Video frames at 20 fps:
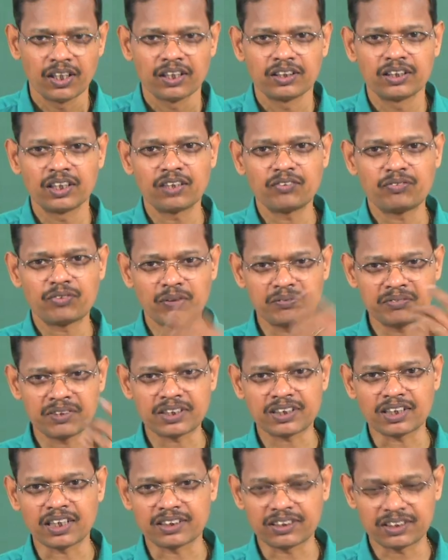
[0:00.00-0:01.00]
Then from the
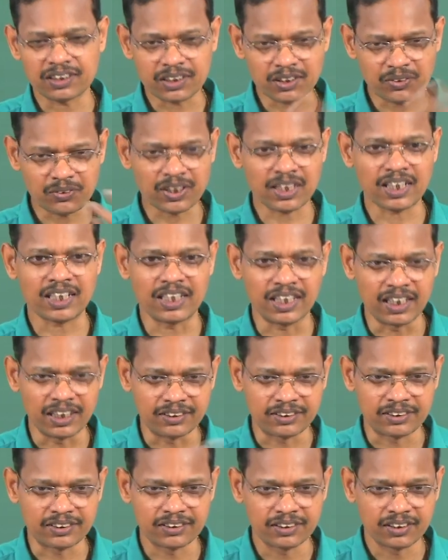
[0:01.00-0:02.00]
structures you can
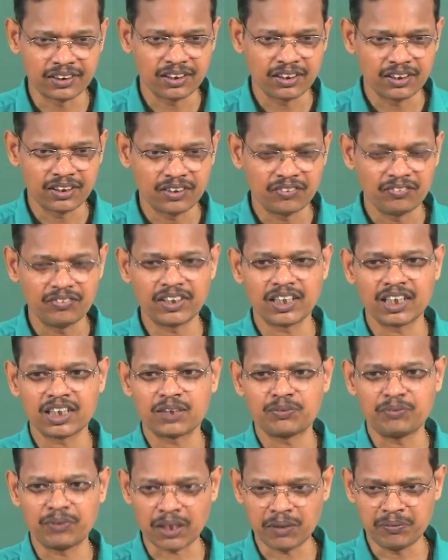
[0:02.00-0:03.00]
analyze
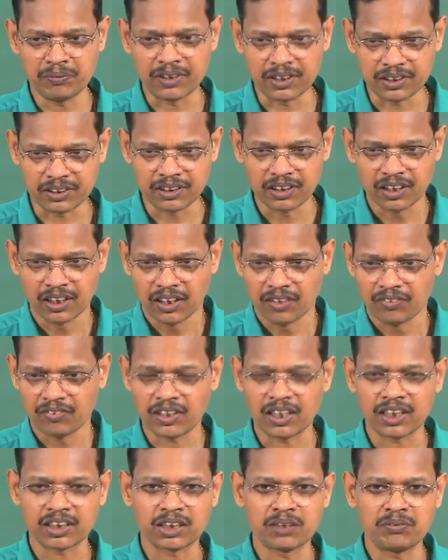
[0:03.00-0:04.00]
various parameters,
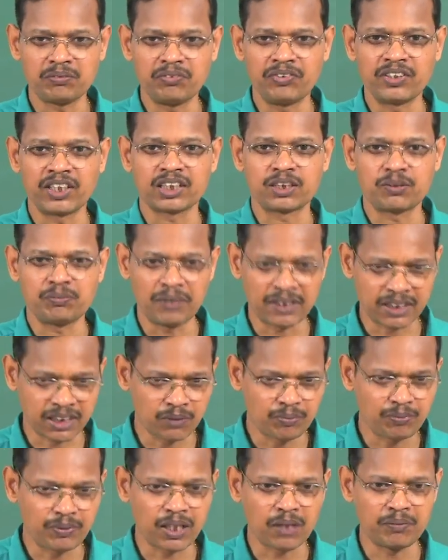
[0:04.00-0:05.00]
for example, various base
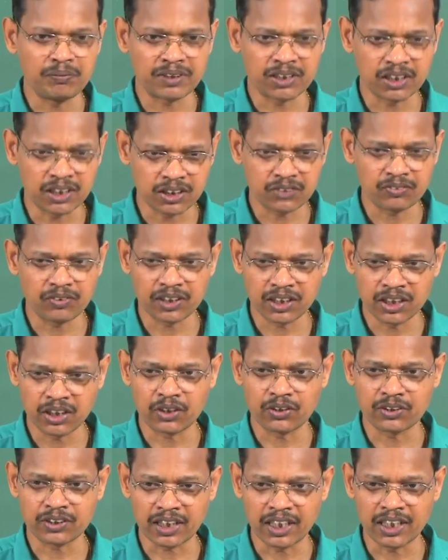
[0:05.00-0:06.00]
step parameters for the
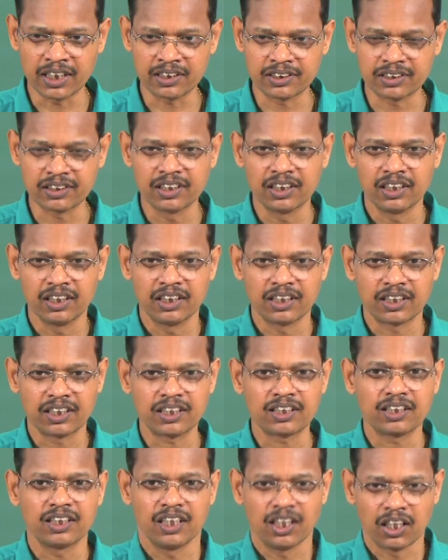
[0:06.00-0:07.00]
nucleotides,
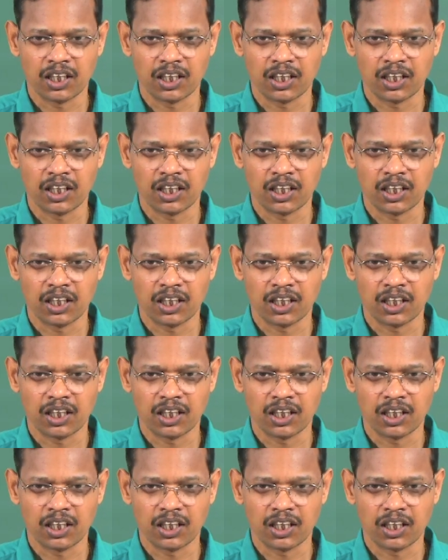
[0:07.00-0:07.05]
right.